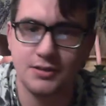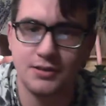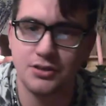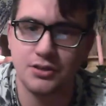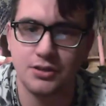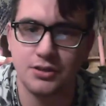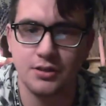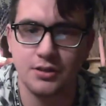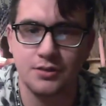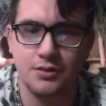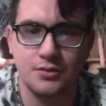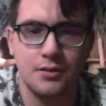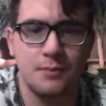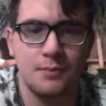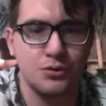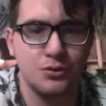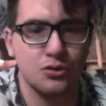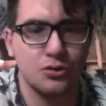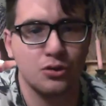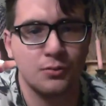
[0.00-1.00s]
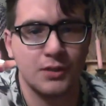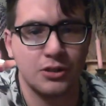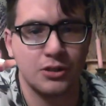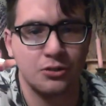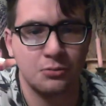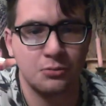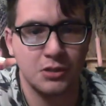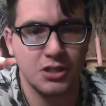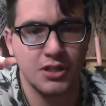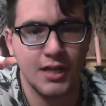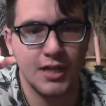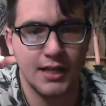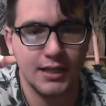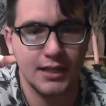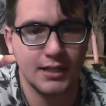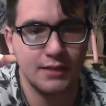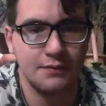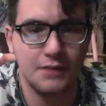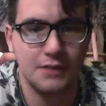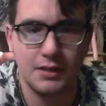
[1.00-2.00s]
just absorbing too much
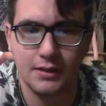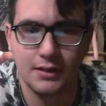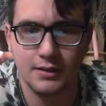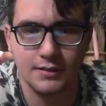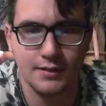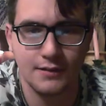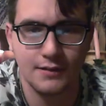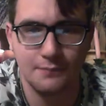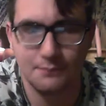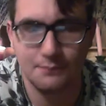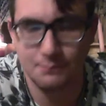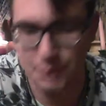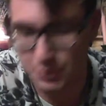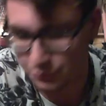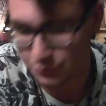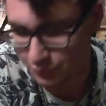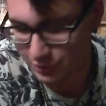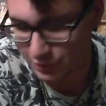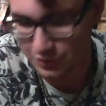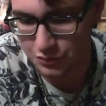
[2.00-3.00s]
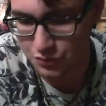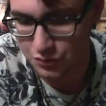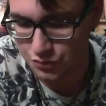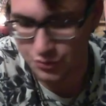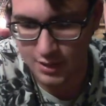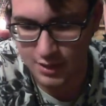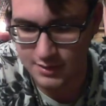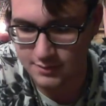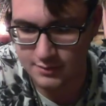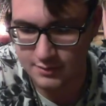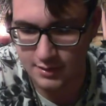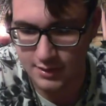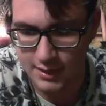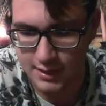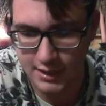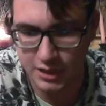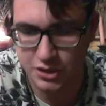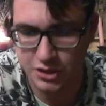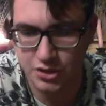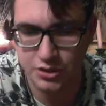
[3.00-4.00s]
negativity because I've been really stressed and
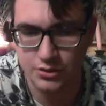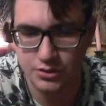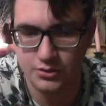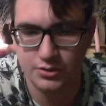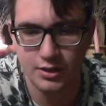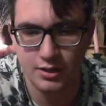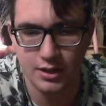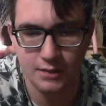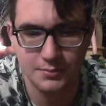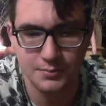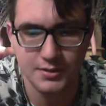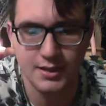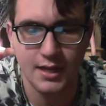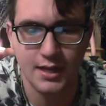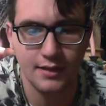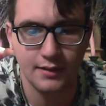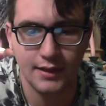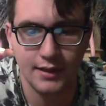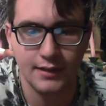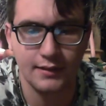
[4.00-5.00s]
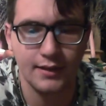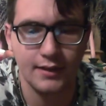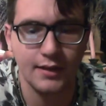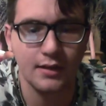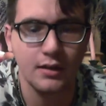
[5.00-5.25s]
anxious and upset lately.